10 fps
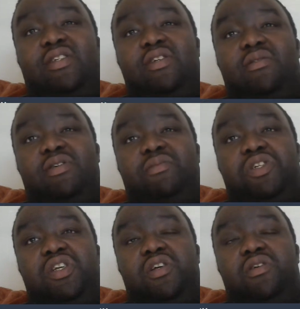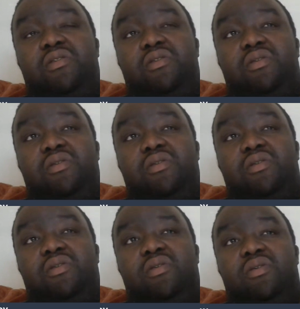We'll win by 2 goals.
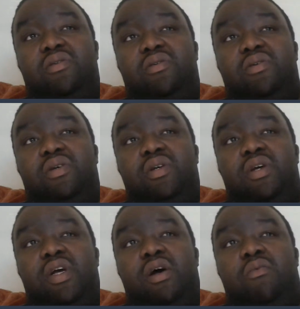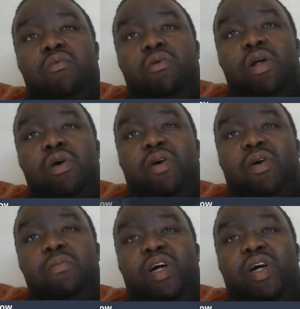Okay, some predictions flying in.